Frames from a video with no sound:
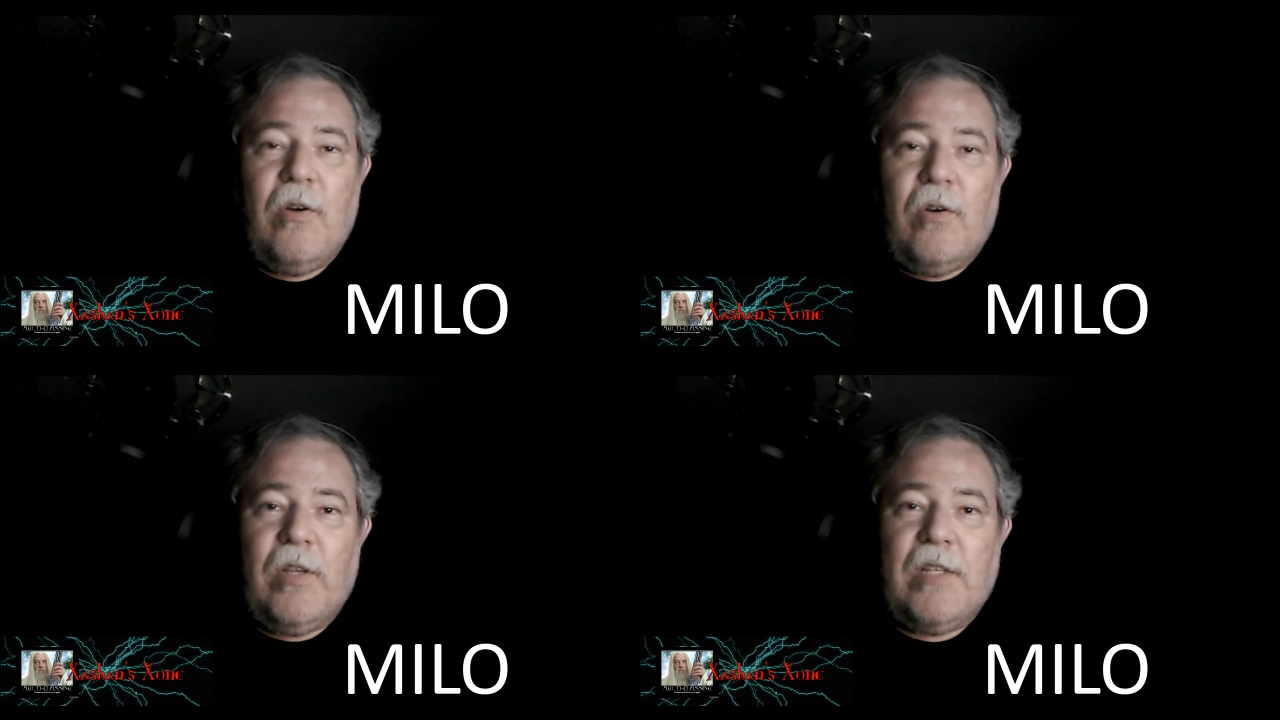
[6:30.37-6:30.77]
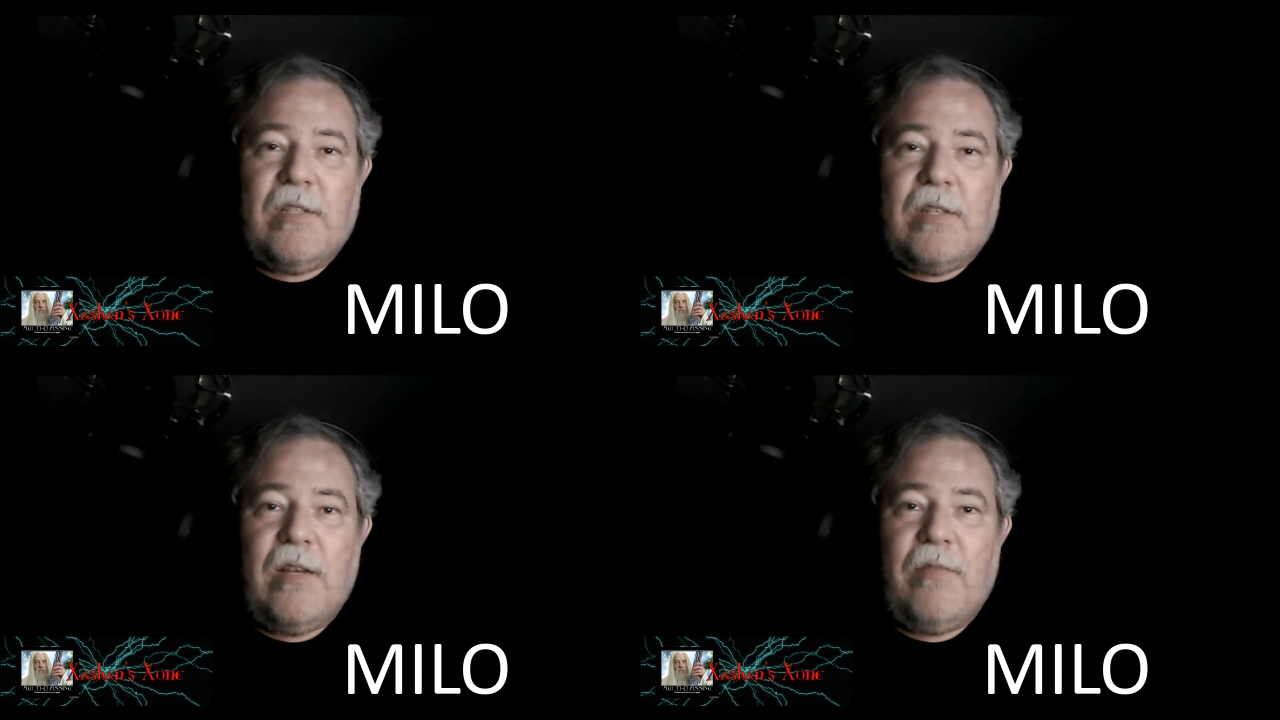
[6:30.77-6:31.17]
only
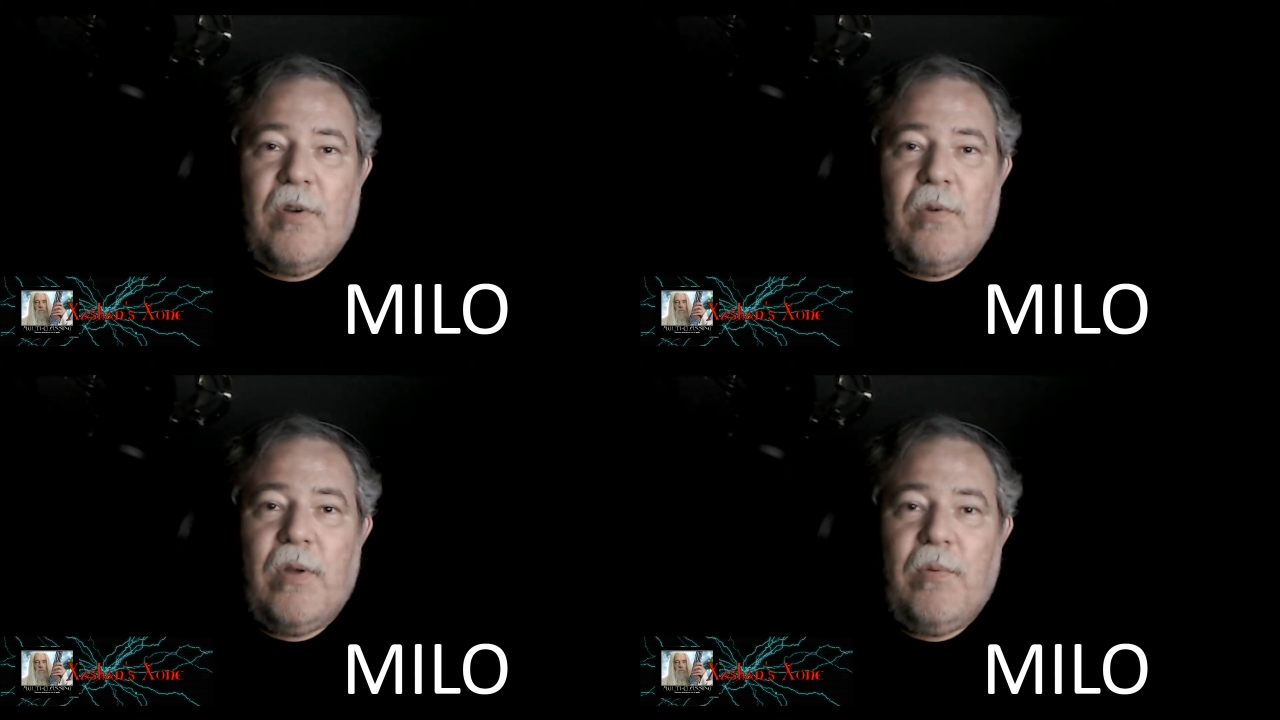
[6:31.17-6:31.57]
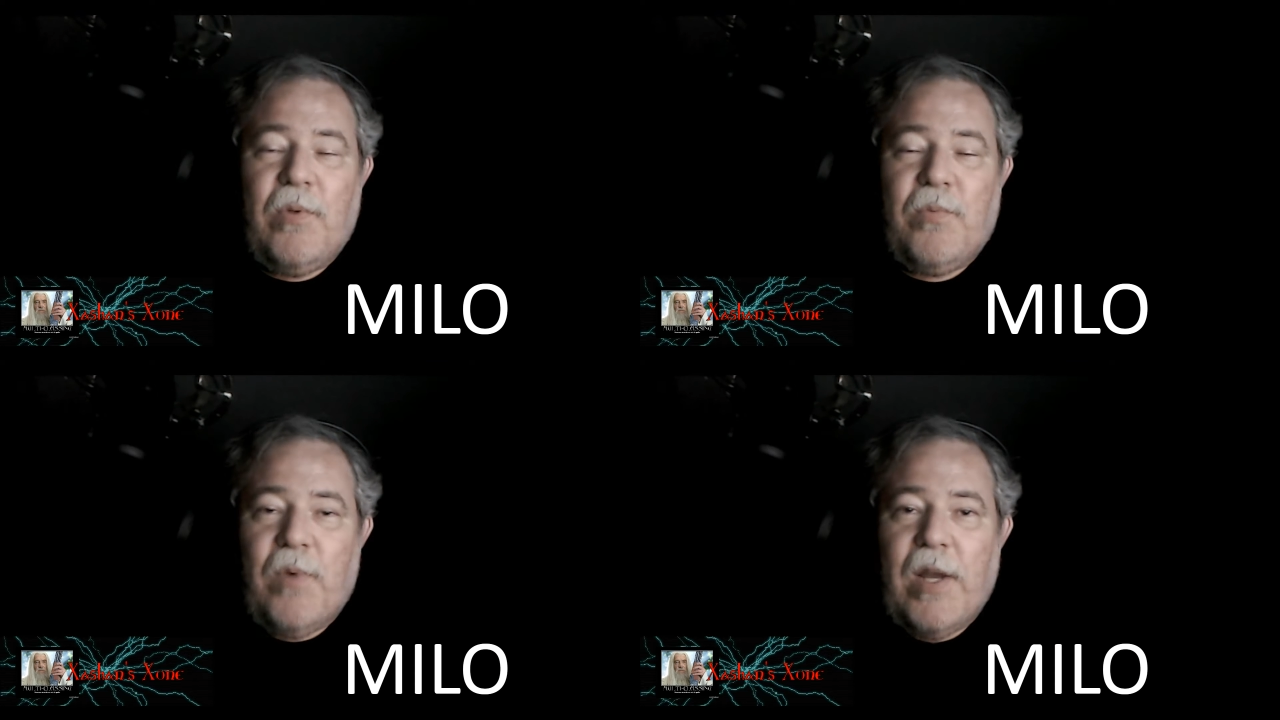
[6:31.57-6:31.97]
instead of going
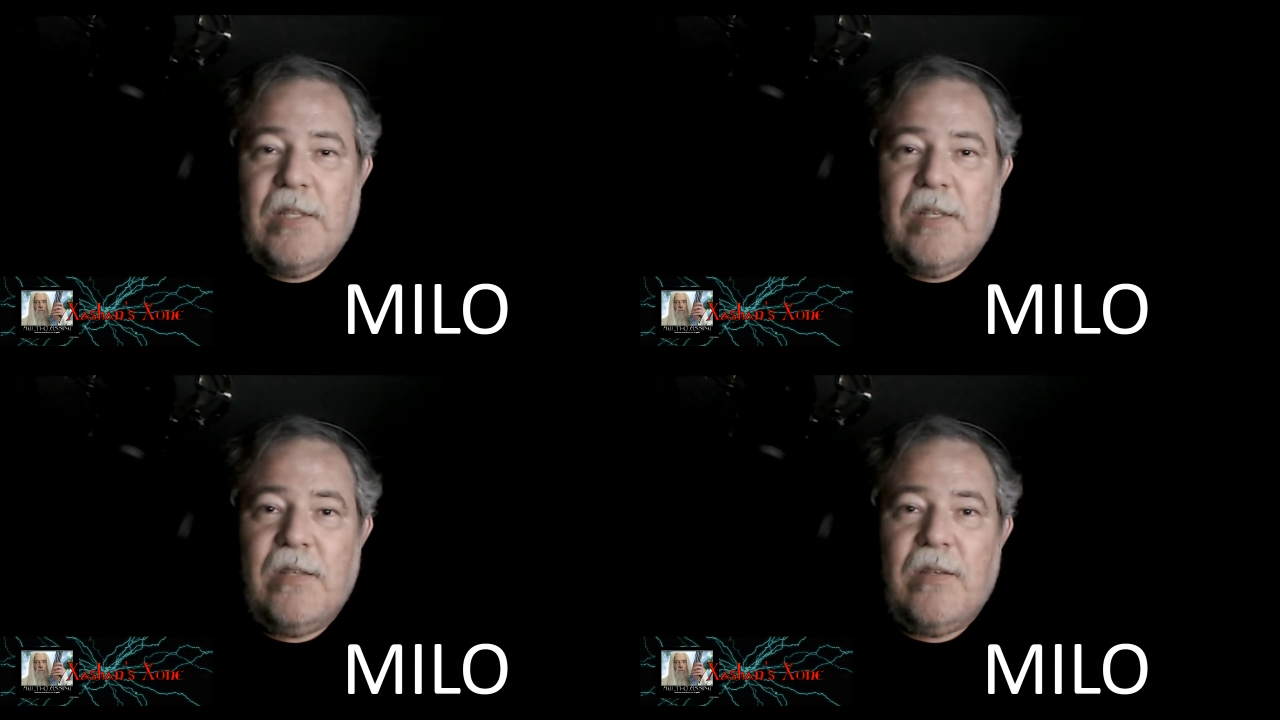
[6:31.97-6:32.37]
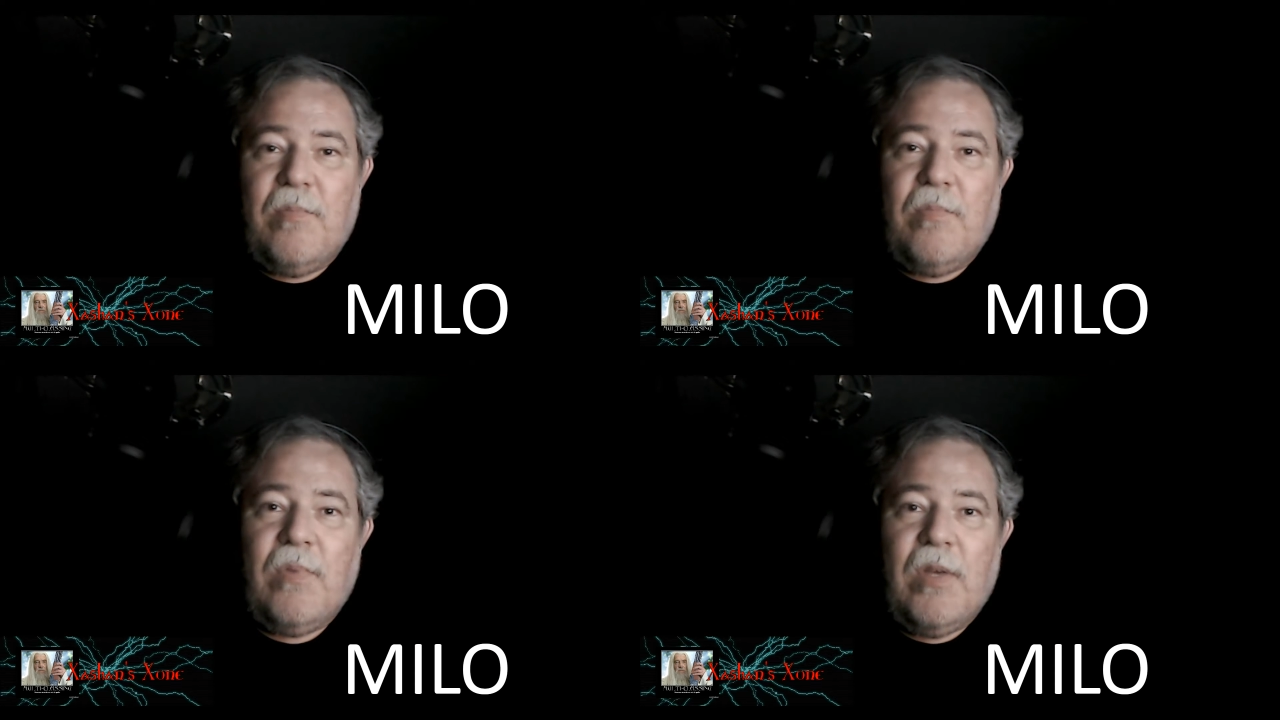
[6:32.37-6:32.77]
with racism,